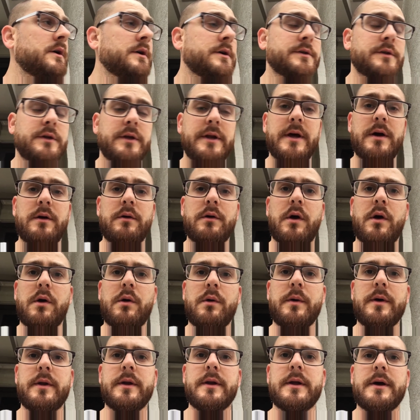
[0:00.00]
So now I'll
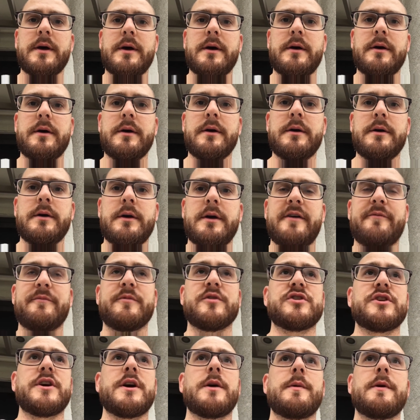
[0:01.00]
go and have my
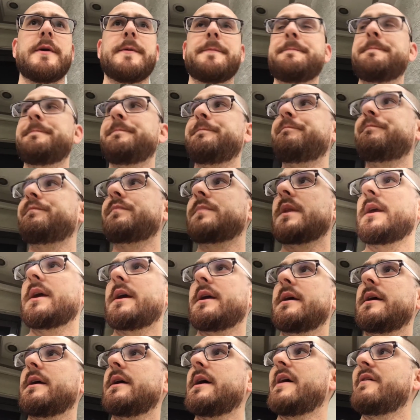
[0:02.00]
shower,
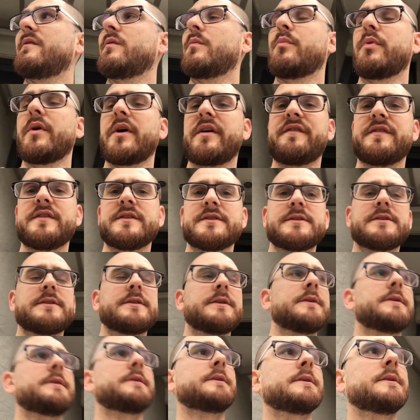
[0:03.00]
have a breakfast,
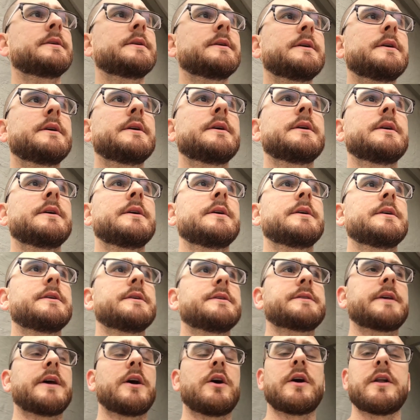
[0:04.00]

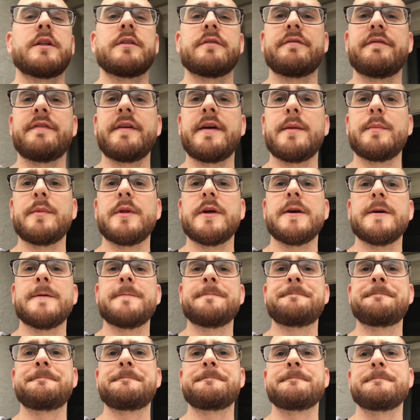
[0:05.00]
say hi to the family,
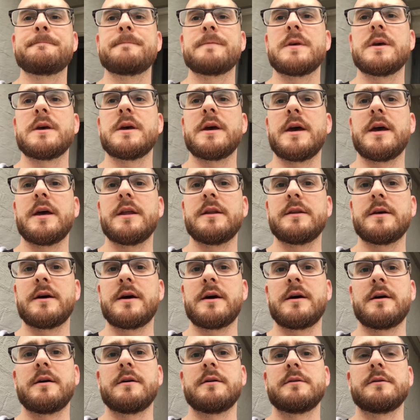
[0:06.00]
and
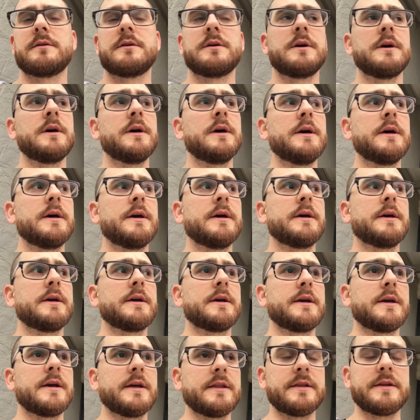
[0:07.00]

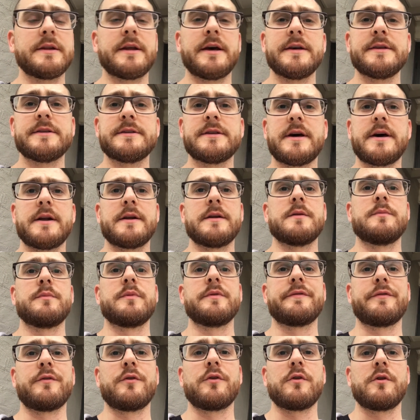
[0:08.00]
get the day started
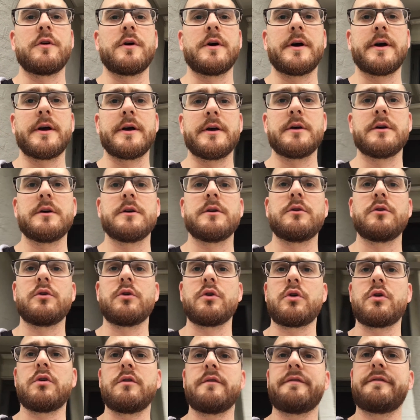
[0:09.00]
before I
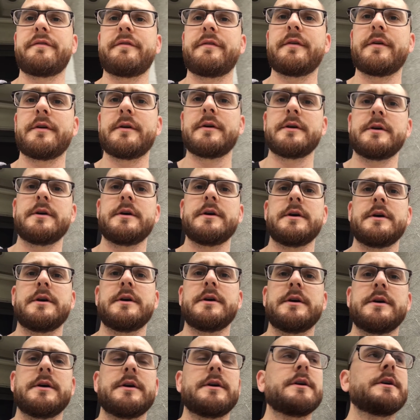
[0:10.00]
knock off
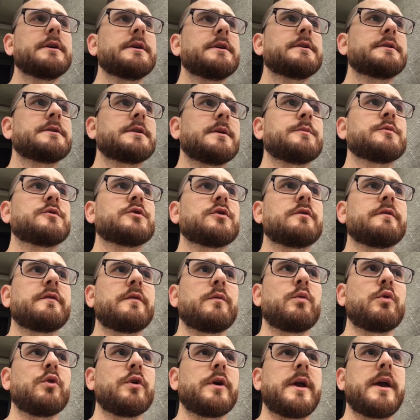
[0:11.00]
some sort
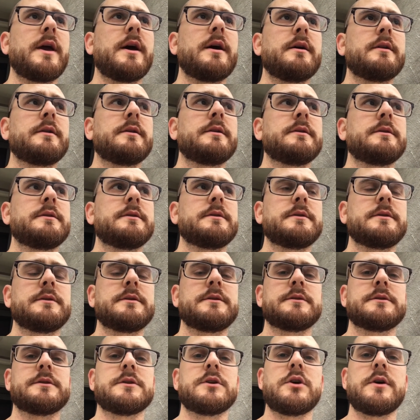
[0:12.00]
of a workout
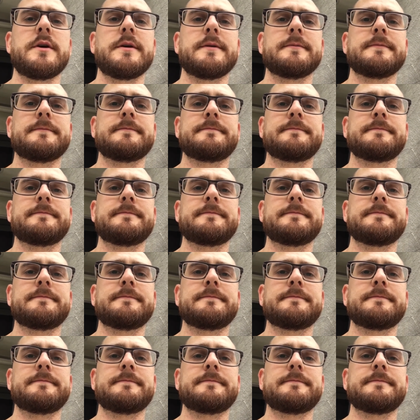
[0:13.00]
tonight.